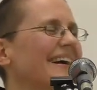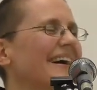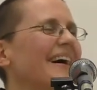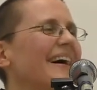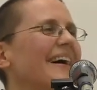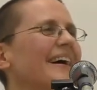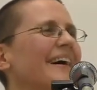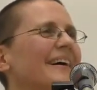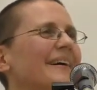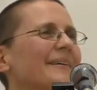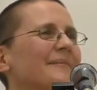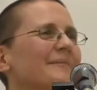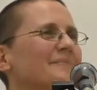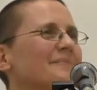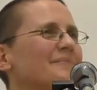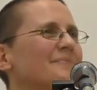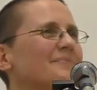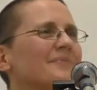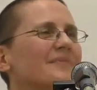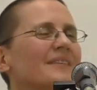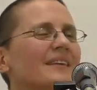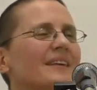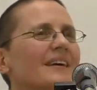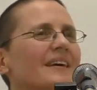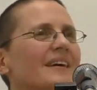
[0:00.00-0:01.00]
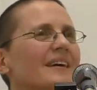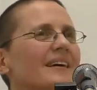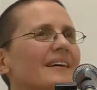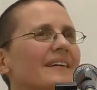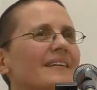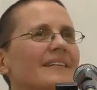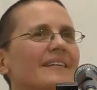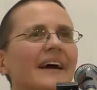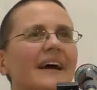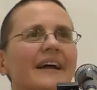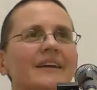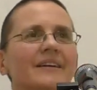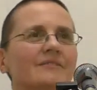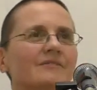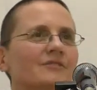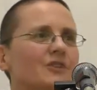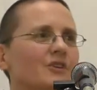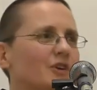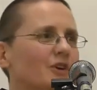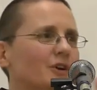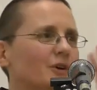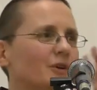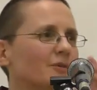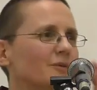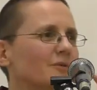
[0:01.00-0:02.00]
and,
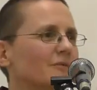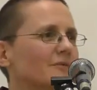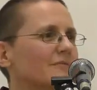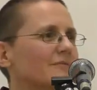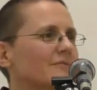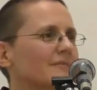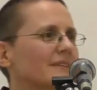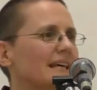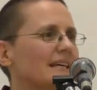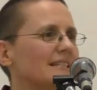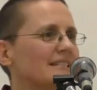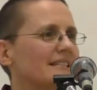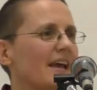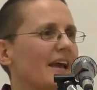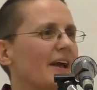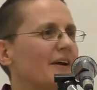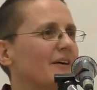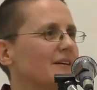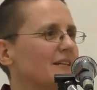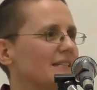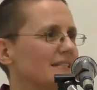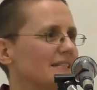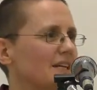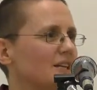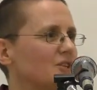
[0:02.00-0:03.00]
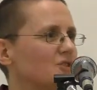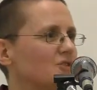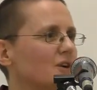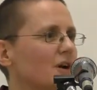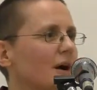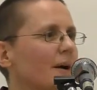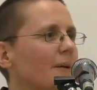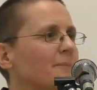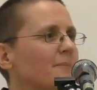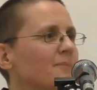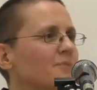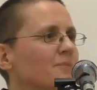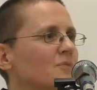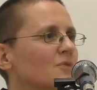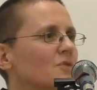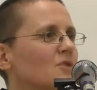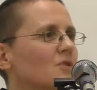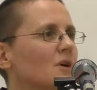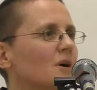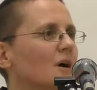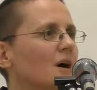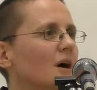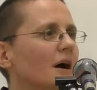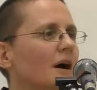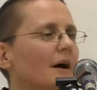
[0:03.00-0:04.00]
you know, less hair, etc.
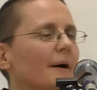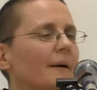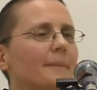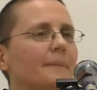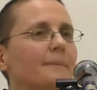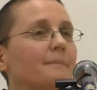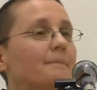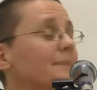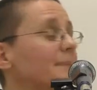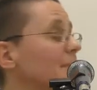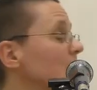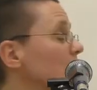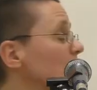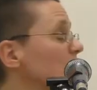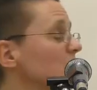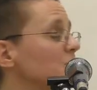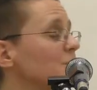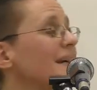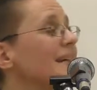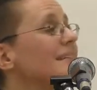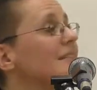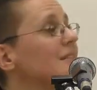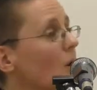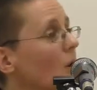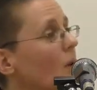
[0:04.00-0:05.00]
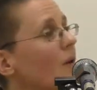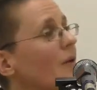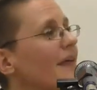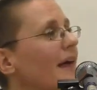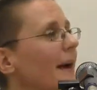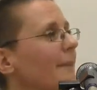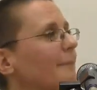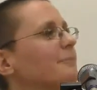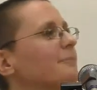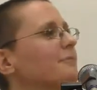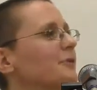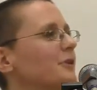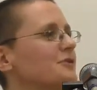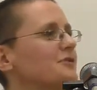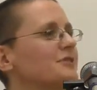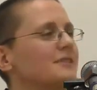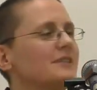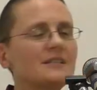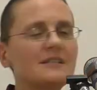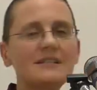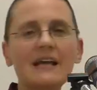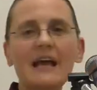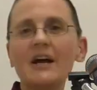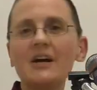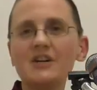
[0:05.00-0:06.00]
But which makes all that
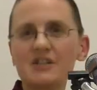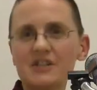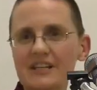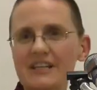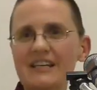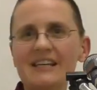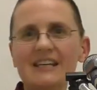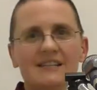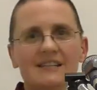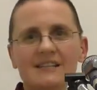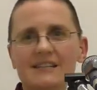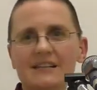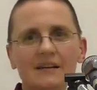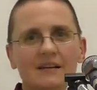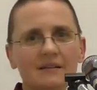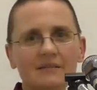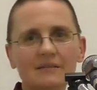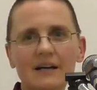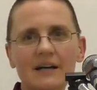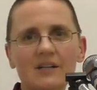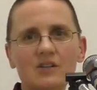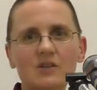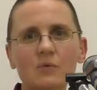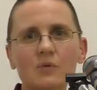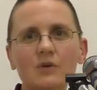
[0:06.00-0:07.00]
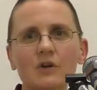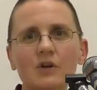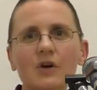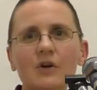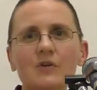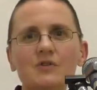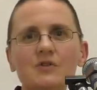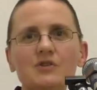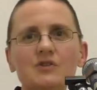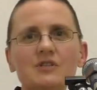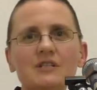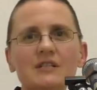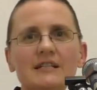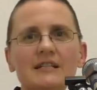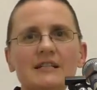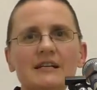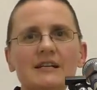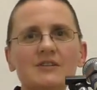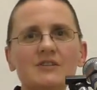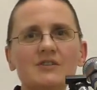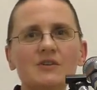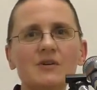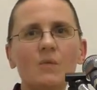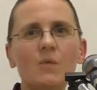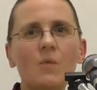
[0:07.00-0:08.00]
process actually easier. I don't want to go into
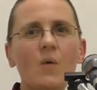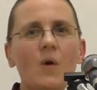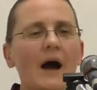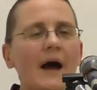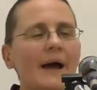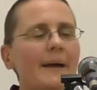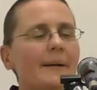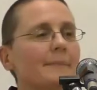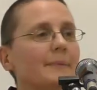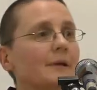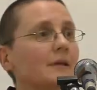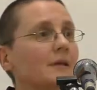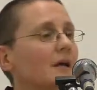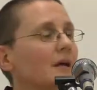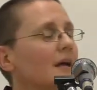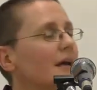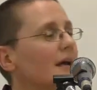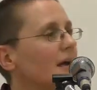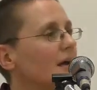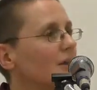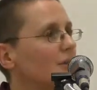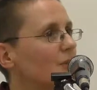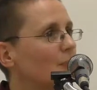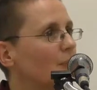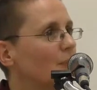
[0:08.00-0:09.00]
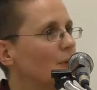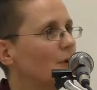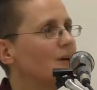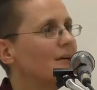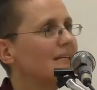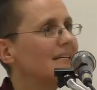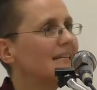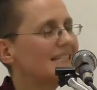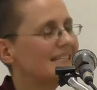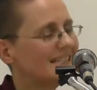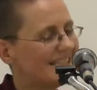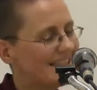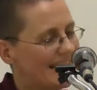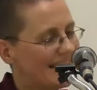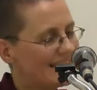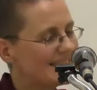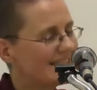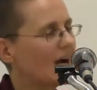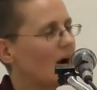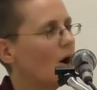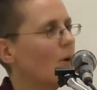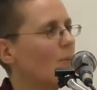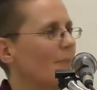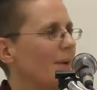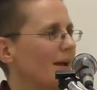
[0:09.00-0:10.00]
details on why, but the point is that's
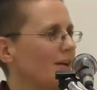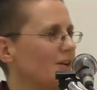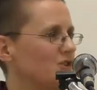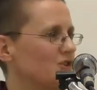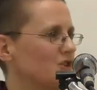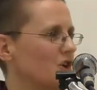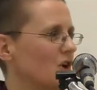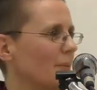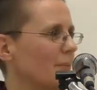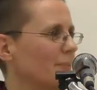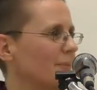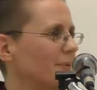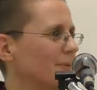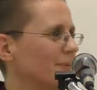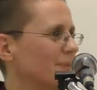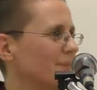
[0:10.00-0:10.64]
our main job.